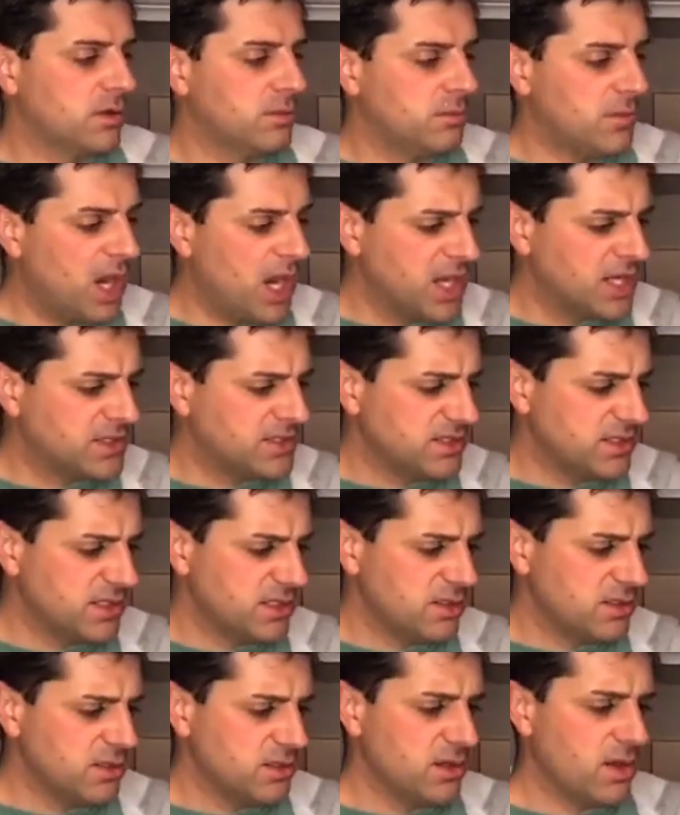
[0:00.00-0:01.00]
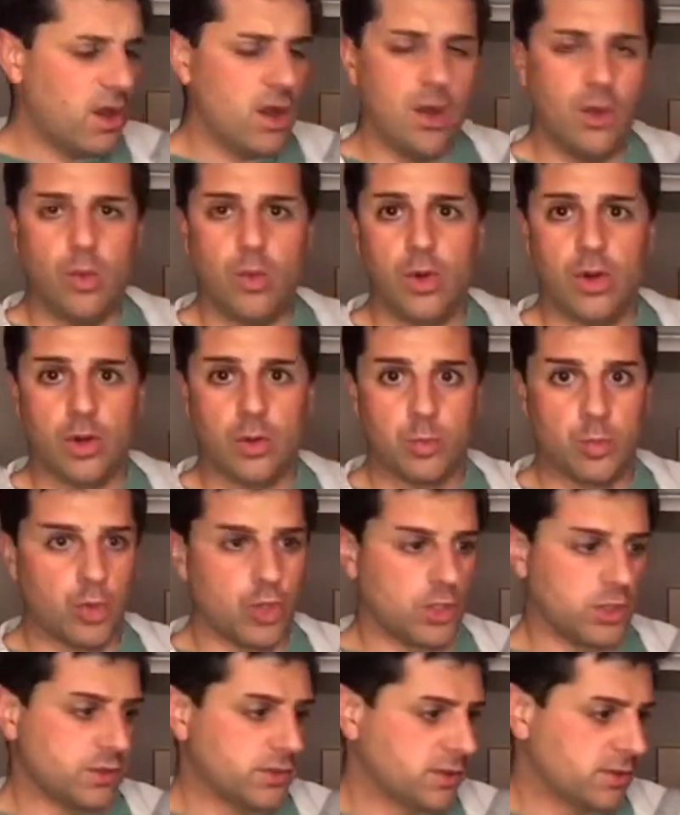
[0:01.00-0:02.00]
My dear
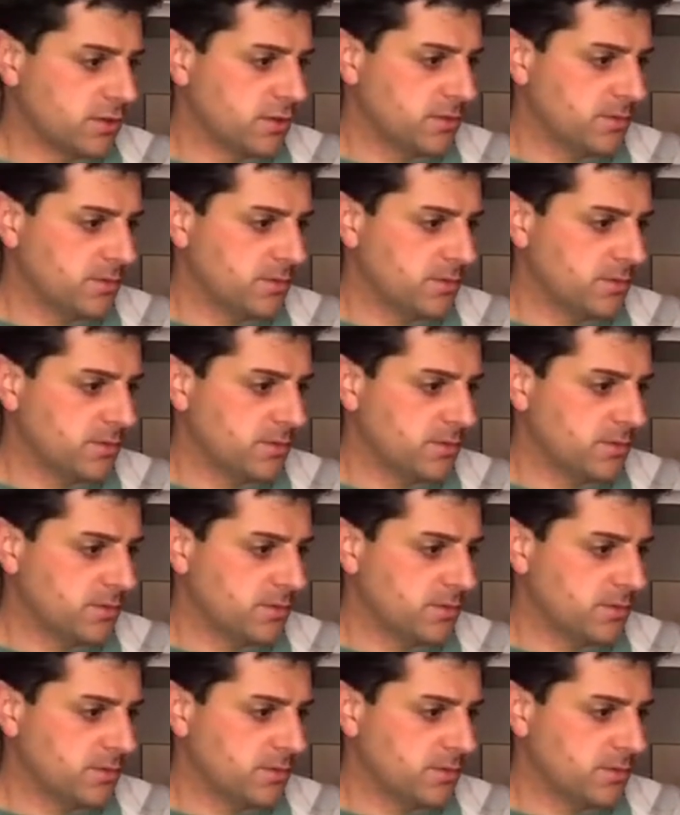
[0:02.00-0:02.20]
Wormwood,